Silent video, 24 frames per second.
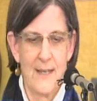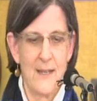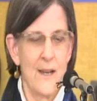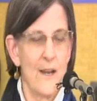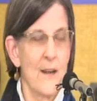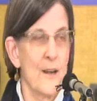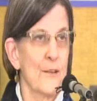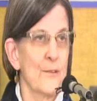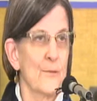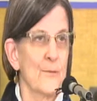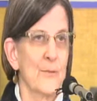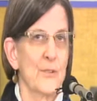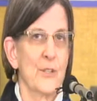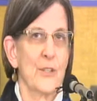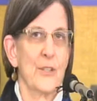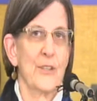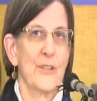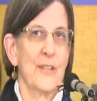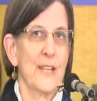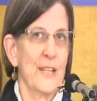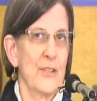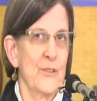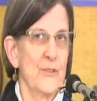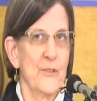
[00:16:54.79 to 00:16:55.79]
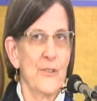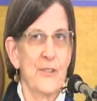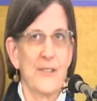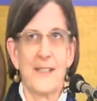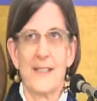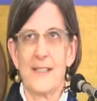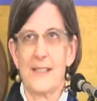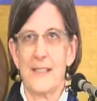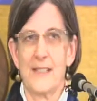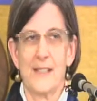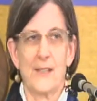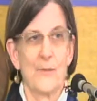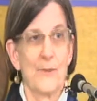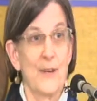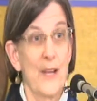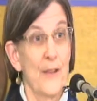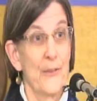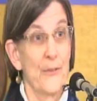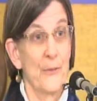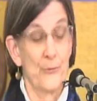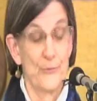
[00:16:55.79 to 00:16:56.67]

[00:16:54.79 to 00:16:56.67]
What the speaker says: artwork that you can see around the